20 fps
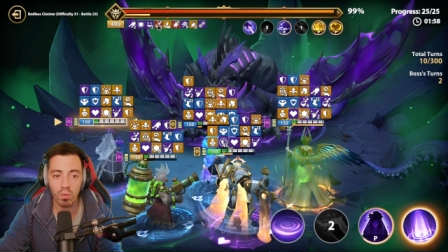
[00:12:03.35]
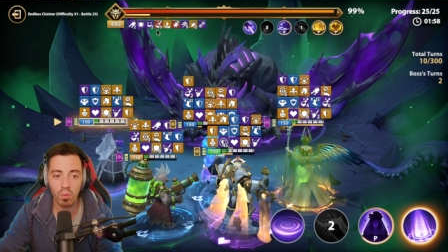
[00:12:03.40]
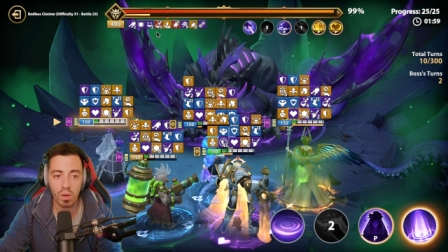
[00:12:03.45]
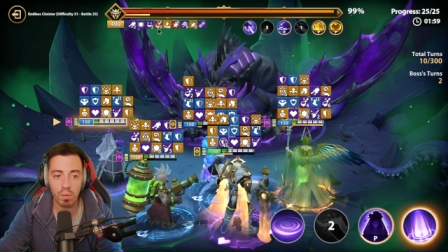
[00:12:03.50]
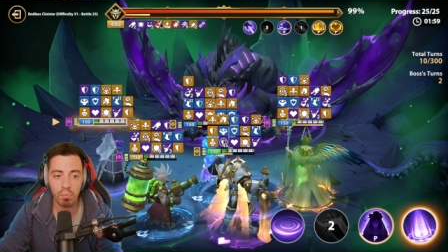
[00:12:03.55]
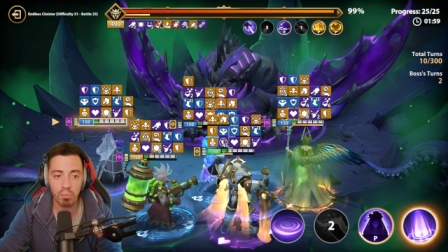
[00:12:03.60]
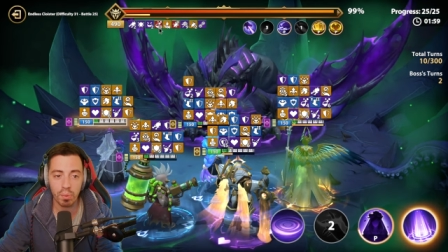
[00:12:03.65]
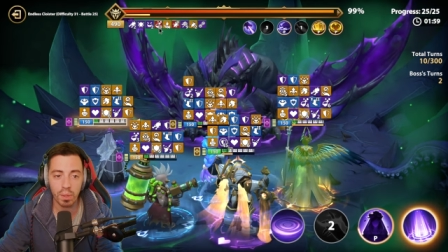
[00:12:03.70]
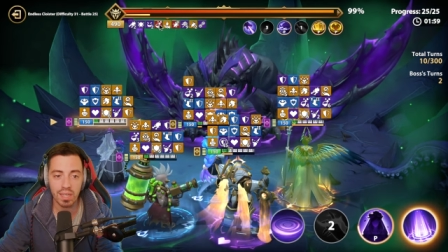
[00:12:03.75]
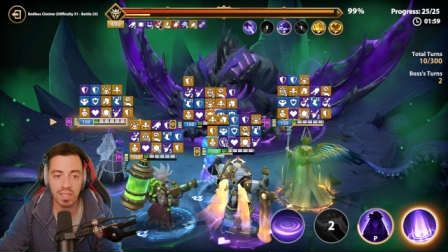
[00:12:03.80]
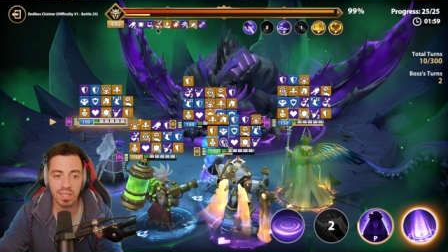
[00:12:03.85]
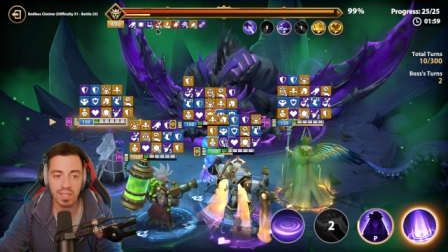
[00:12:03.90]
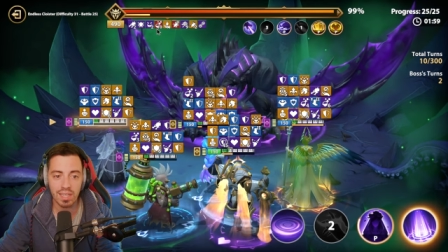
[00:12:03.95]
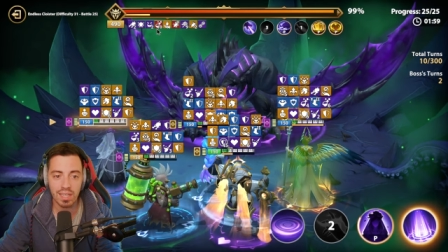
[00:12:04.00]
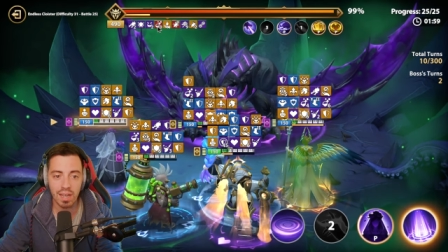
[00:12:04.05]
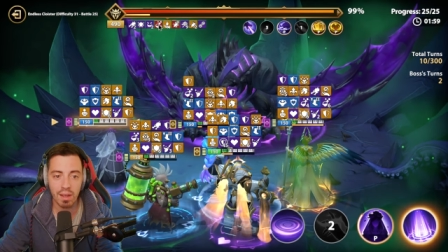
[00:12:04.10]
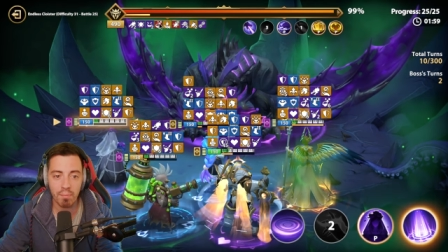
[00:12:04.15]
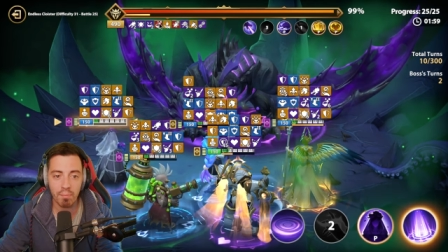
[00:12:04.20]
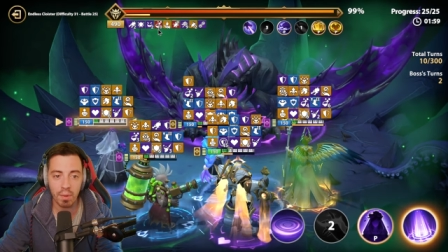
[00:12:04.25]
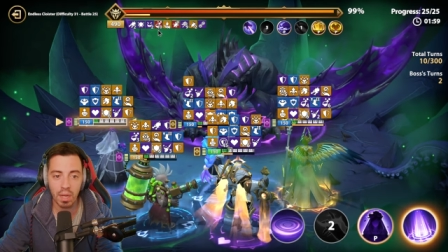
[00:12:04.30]
replace
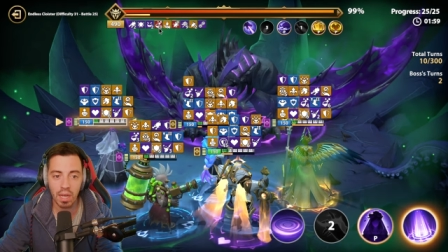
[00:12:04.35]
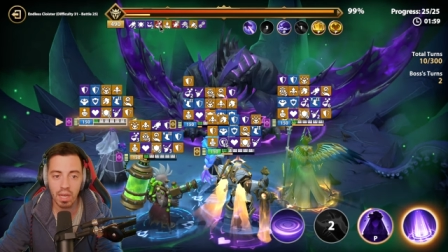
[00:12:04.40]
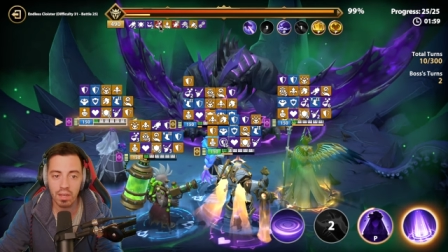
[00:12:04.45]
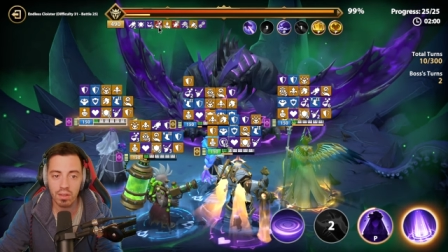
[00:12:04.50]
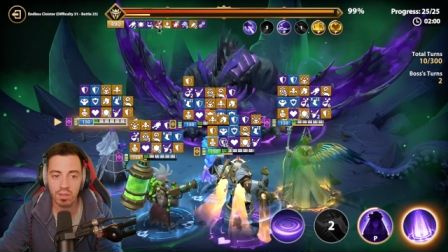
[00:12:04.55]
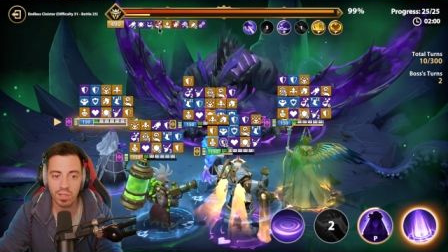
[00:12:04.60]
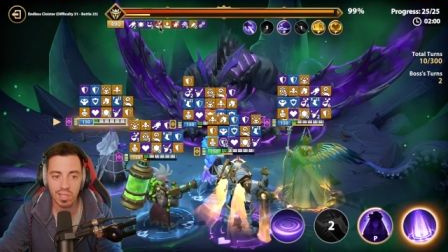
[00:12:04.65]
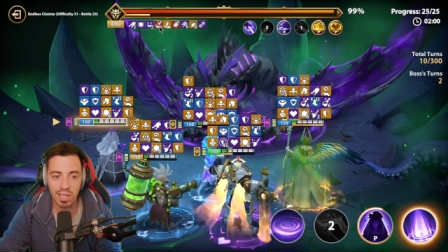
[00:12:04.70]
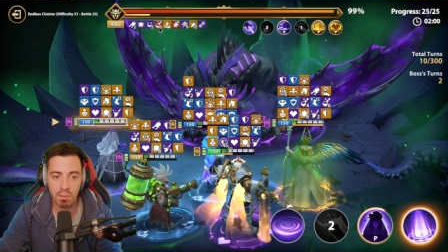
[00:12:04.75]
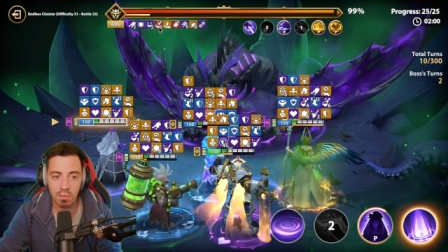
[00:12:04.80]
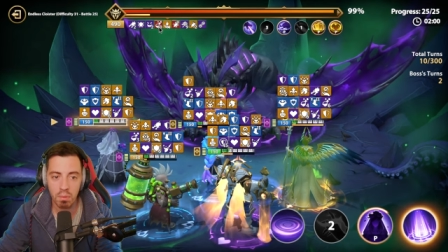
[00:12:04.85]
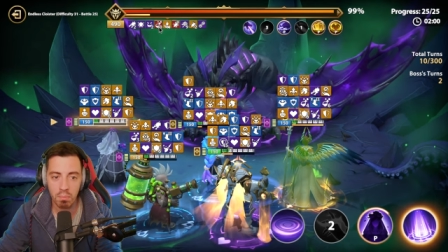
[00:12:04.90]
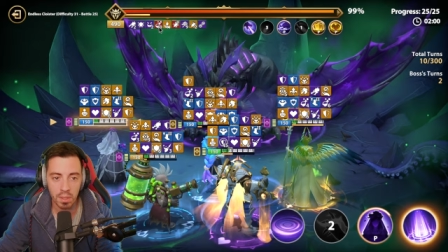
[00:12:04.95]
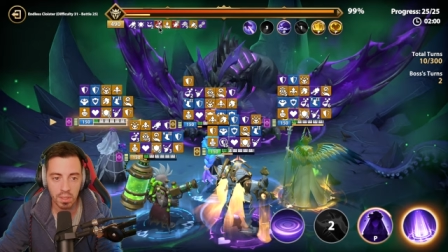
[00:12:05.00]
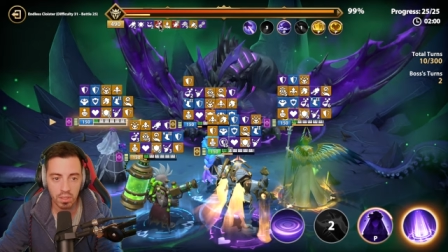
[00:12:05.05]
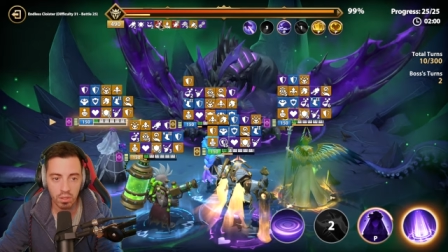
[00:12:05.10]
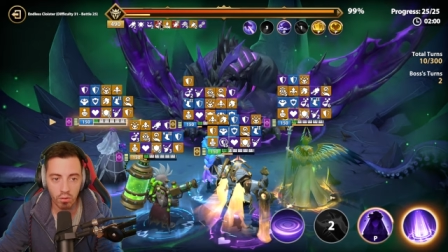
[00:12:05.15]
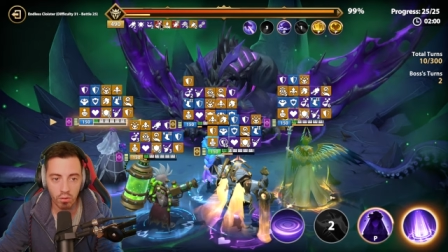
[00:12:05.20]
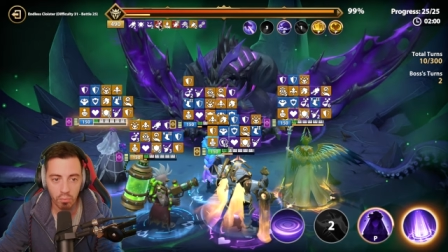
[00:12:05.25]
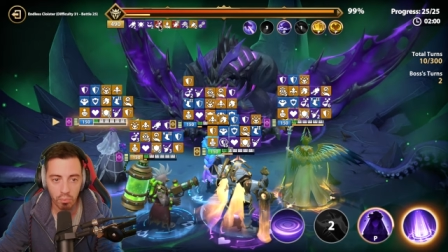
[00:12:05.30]
them by the same
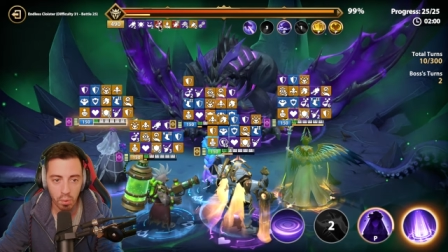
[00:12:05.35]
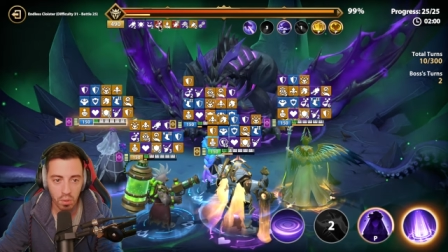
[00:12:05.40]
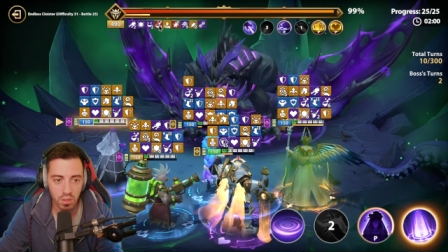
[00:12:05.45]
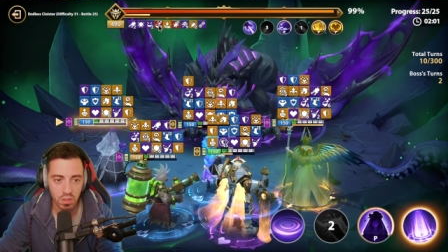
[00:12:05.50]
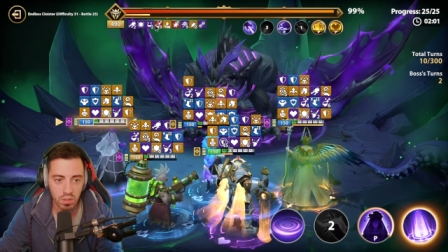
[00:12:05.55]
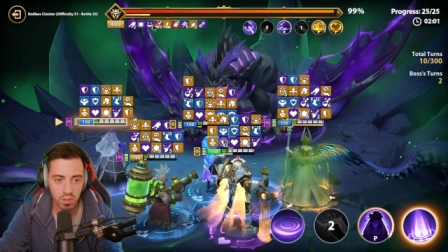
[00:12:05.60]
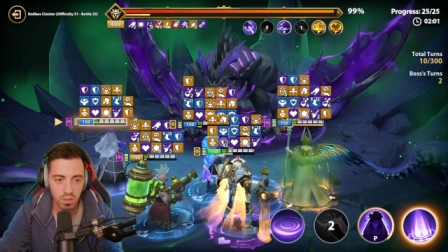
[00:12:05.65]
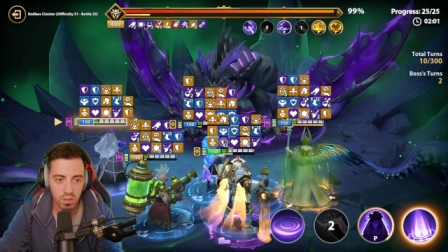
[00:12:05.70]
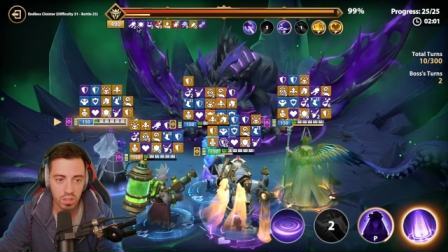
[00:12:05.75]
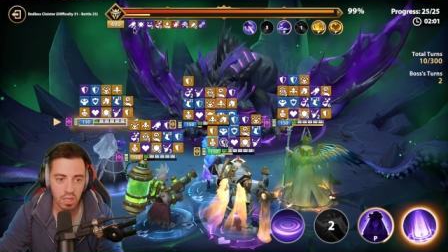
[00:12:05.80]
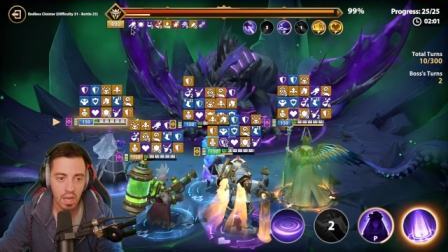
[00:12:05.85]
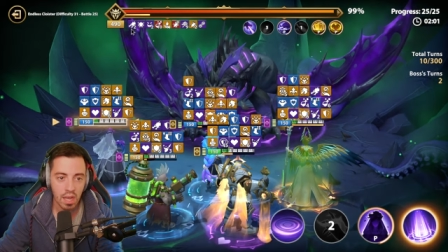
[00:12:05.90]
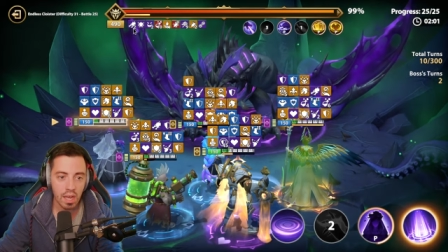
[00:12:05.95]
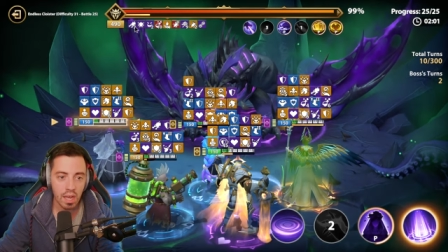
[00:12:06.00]
amount of poisons